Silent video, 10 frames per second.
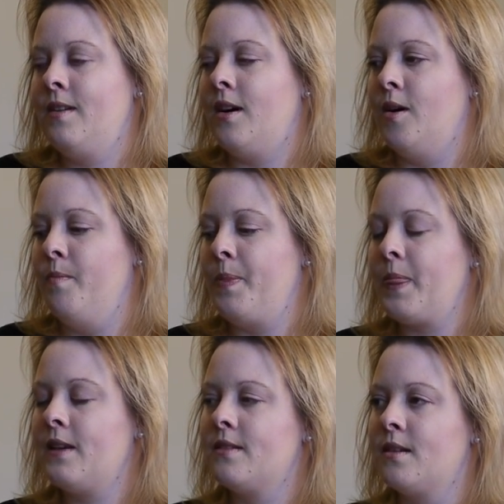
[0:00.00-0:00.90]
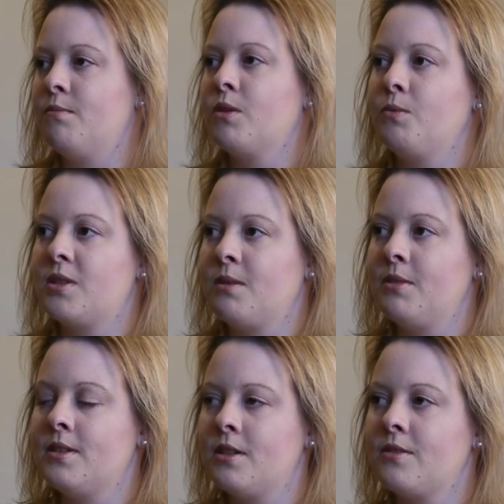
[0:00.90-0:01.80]
some
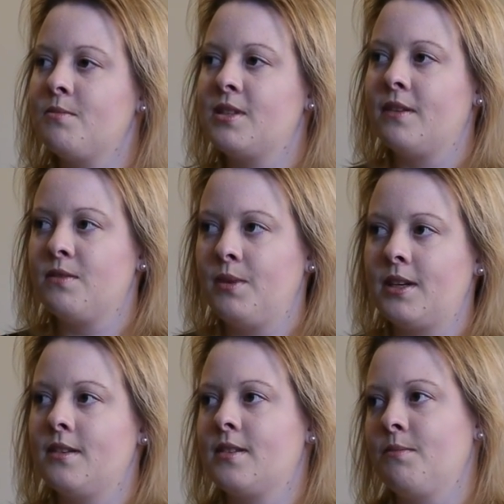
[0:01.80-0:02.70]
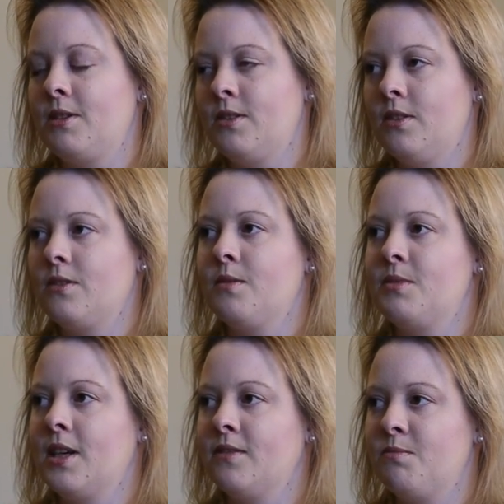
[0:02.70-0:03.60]
considered themselves Wiccan, some considered
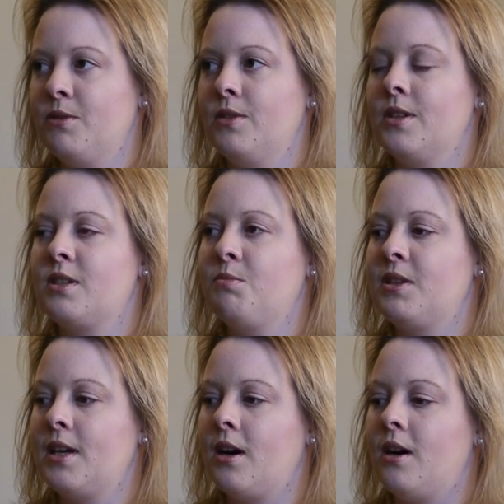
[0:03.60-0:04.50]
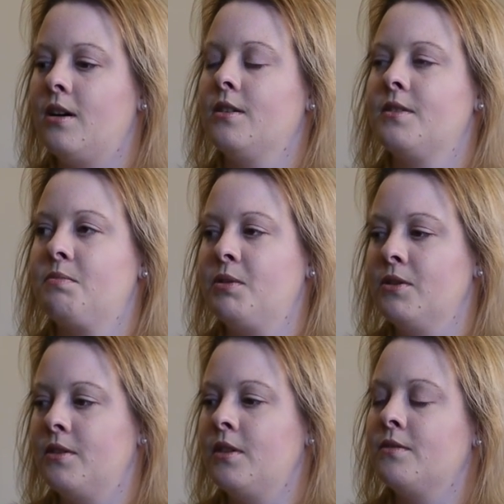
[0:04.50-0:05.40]
themselves Buddhist, but they all
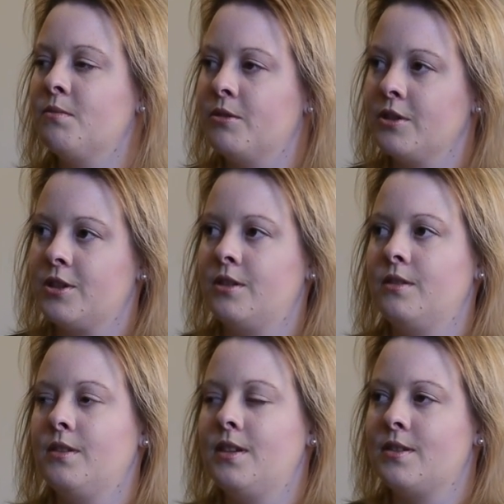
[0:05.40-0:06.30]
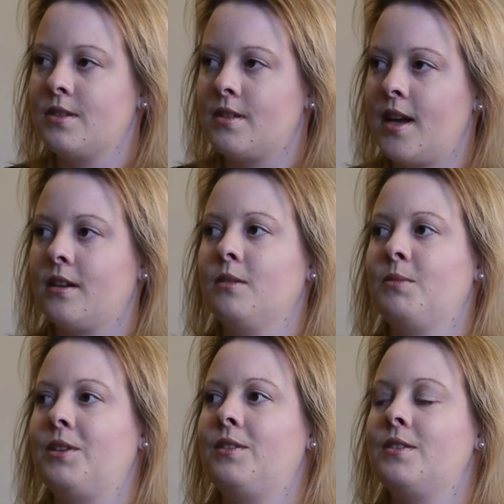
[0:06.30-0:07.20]
spoke of abortion as a
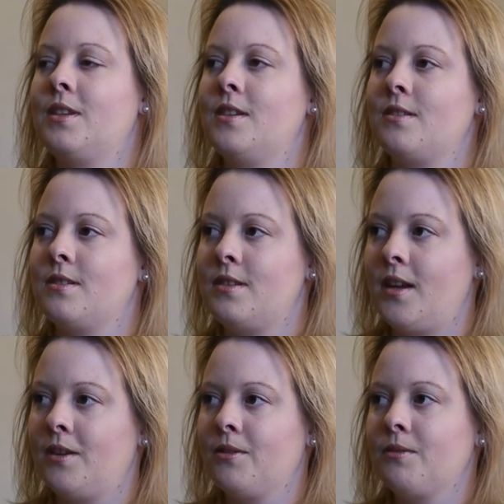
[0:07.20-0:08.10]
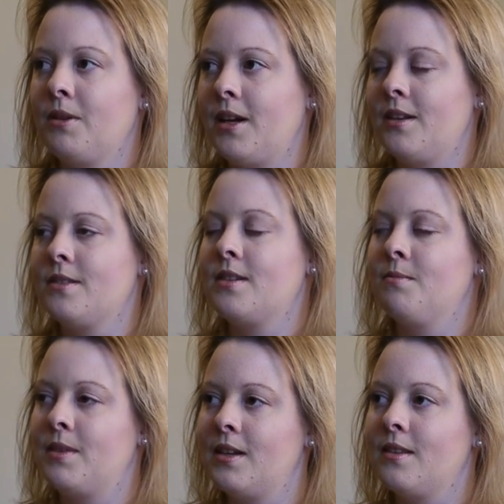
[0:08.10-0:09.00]
sacrament, as a sacred rite, as
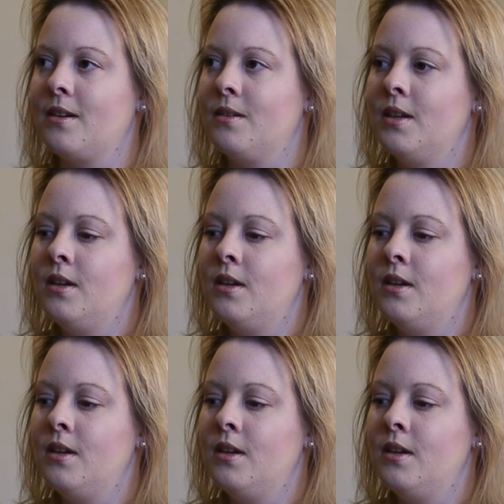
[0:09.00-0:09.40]
something that